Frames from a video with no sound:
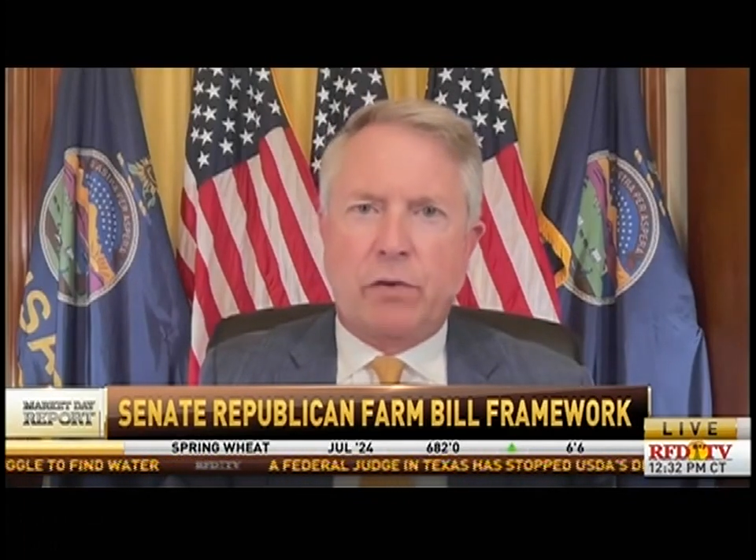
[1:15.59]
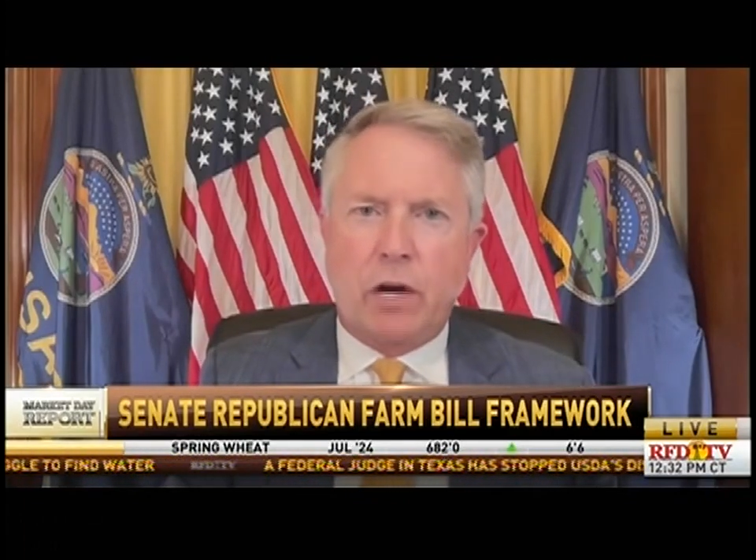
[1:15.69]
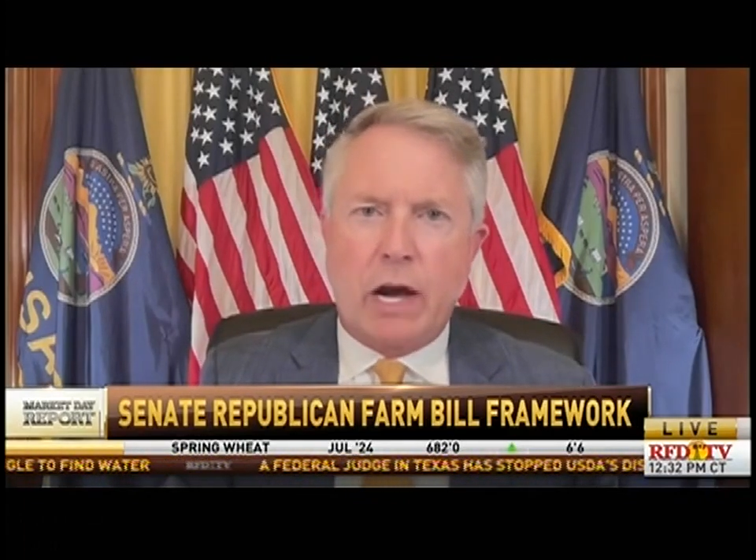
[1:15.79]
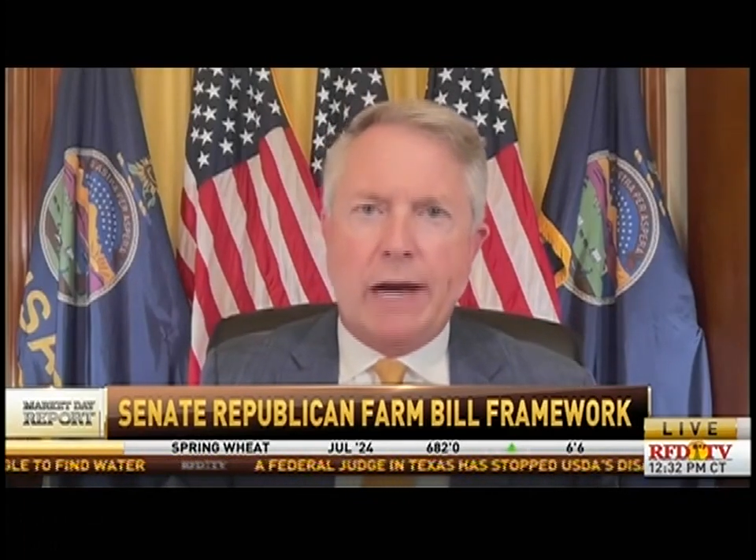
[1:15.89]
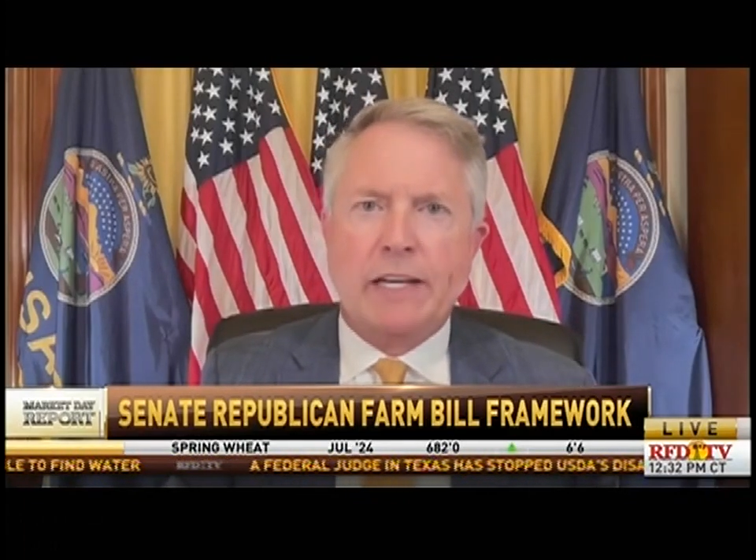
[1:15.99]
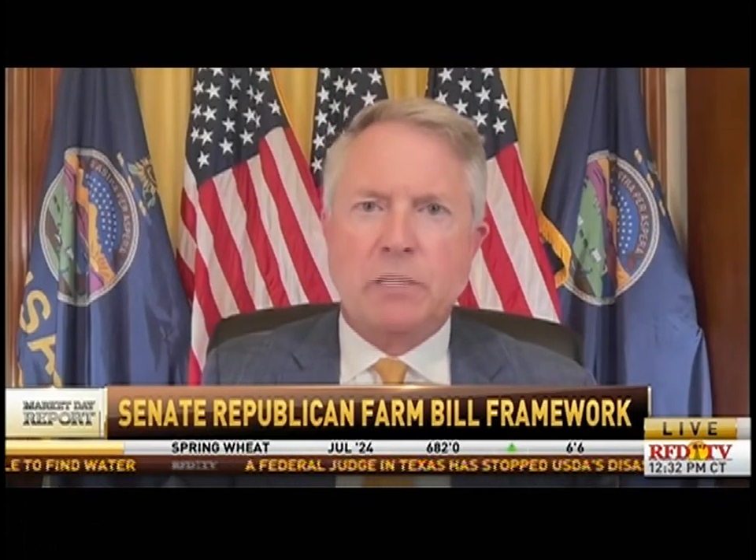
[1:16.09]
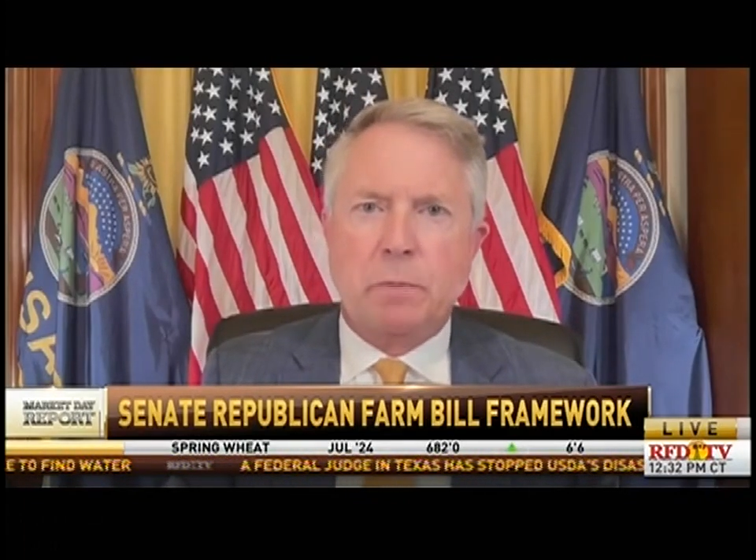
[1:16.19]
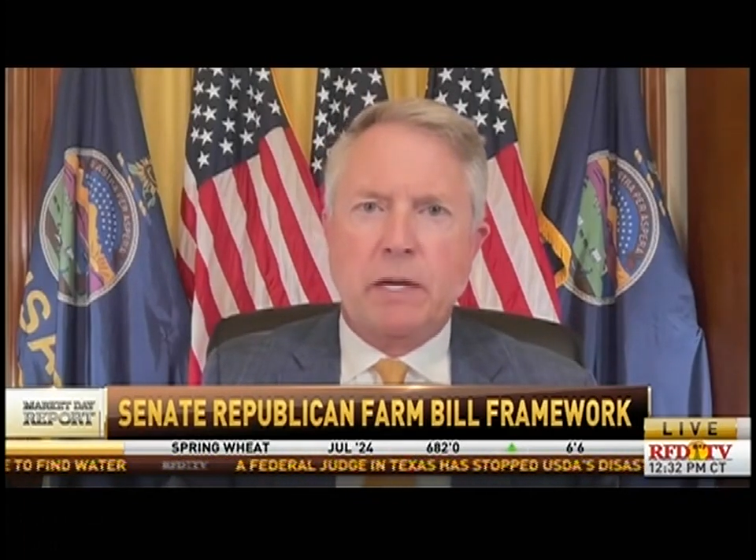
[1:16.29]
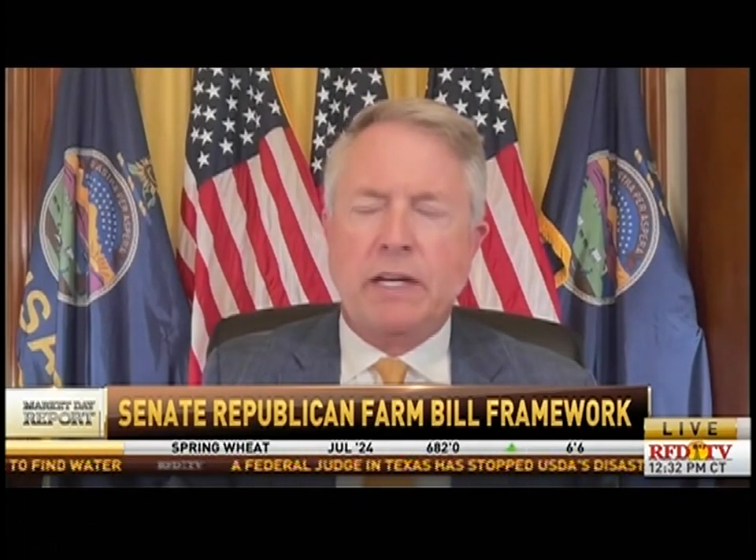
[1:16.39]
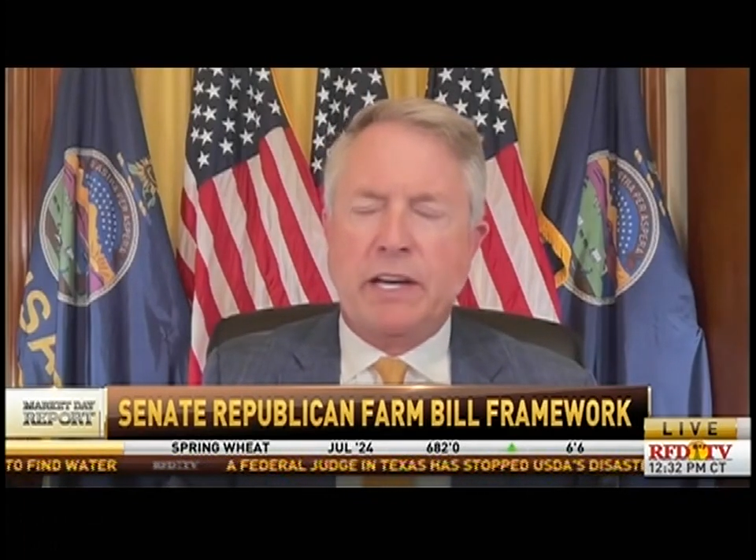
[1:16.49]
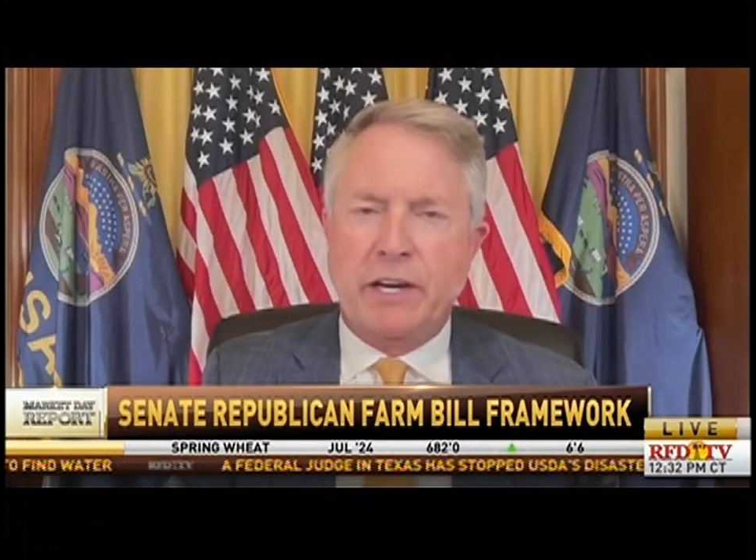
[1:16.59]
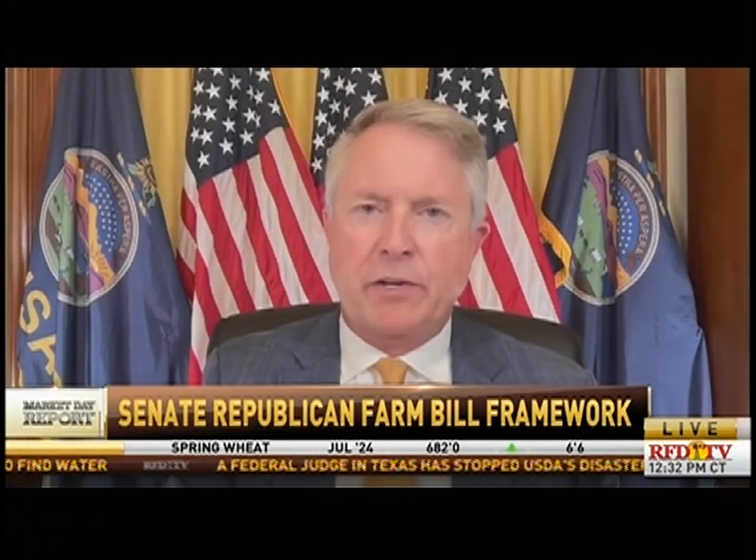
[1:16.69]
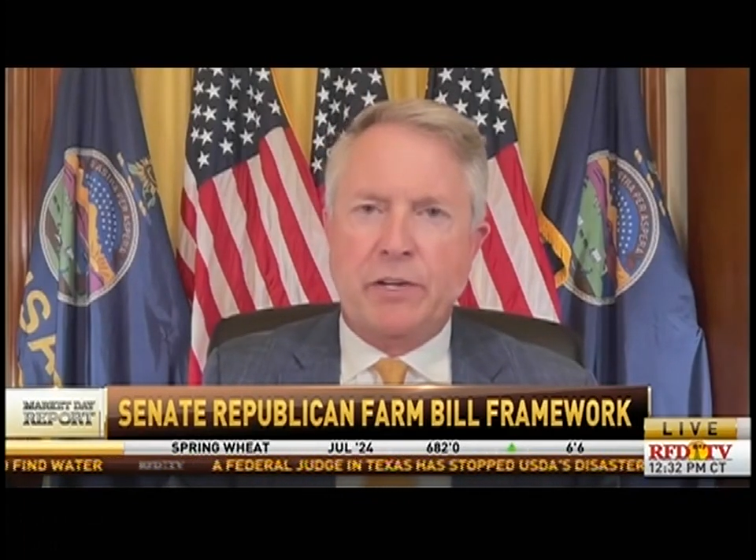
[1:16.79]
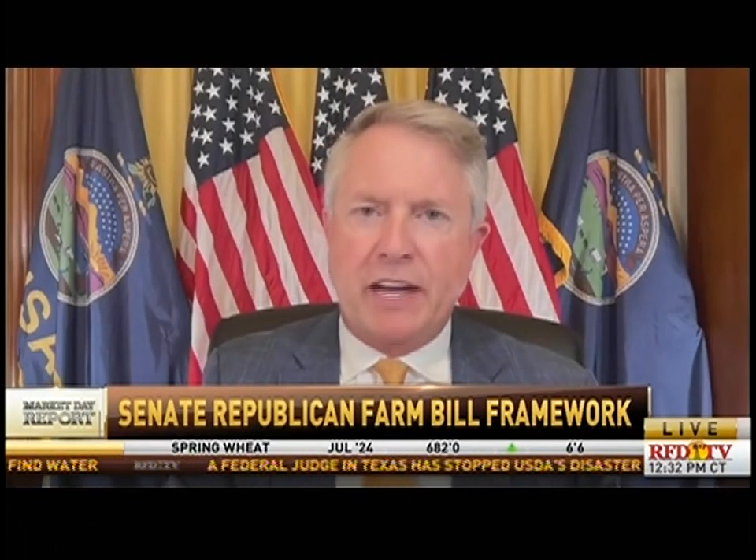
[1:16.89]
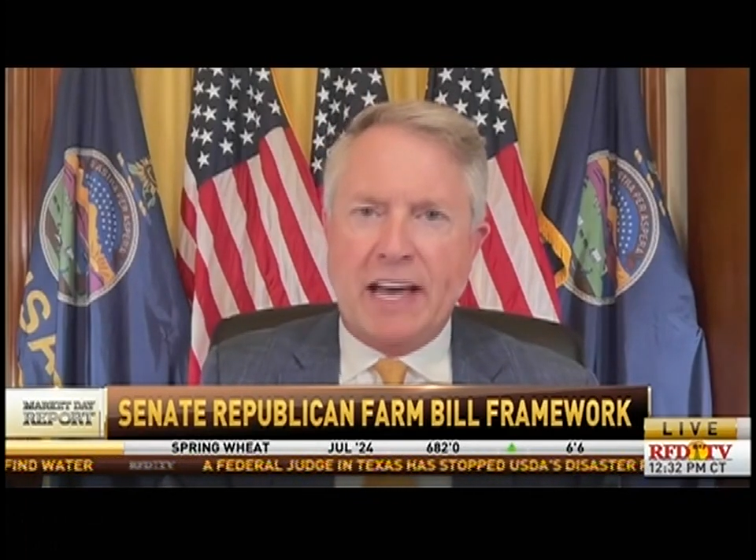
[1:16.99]
for high-speed
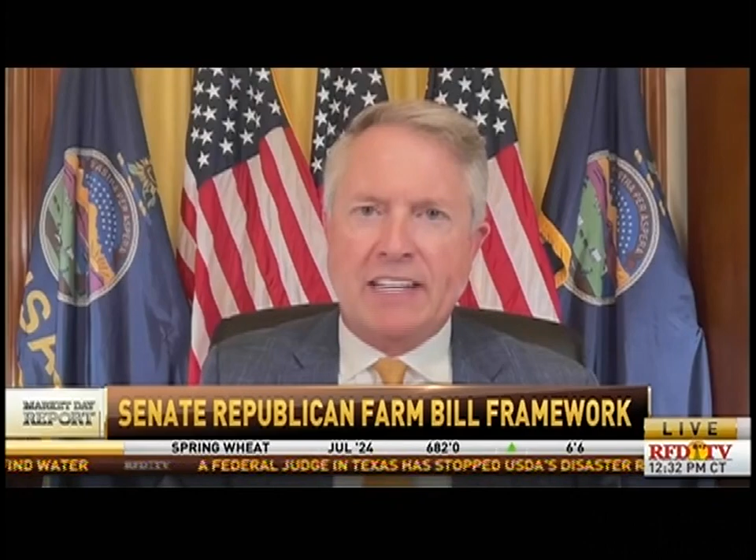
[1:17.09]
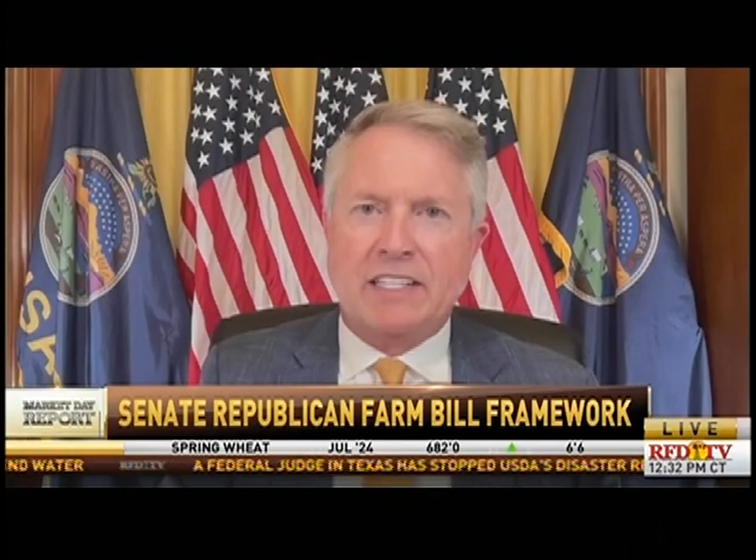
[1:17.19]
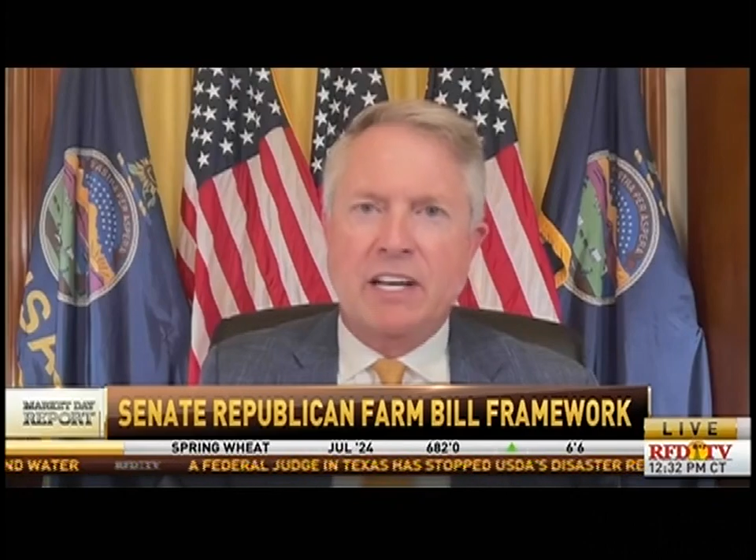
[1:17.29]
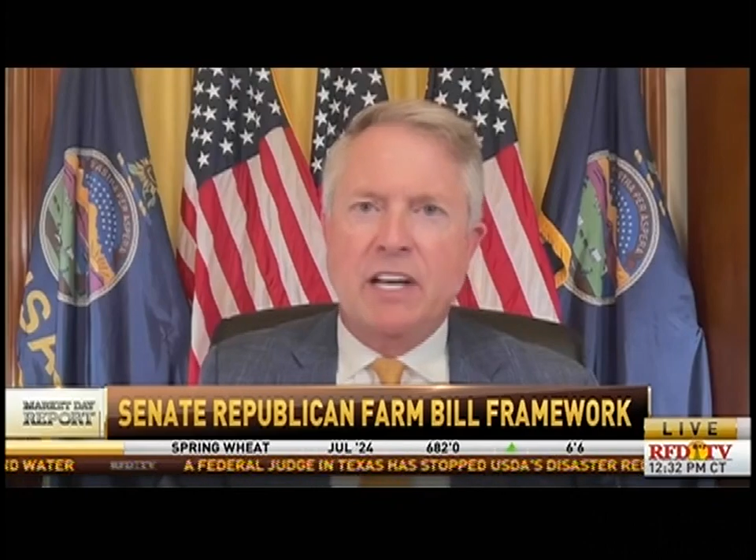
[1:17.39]
internet.